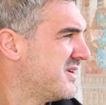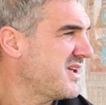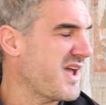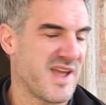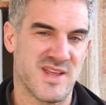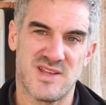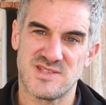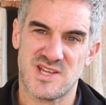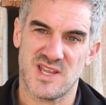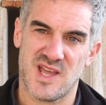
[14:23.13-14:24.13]
yeah,
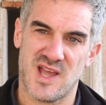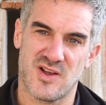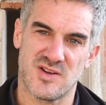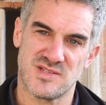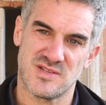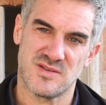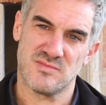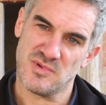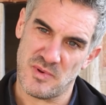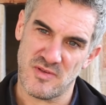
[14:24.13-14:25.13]
take care, guys.
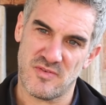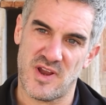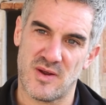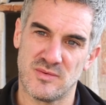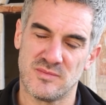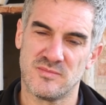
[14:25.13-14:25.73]
Bye-bye for now.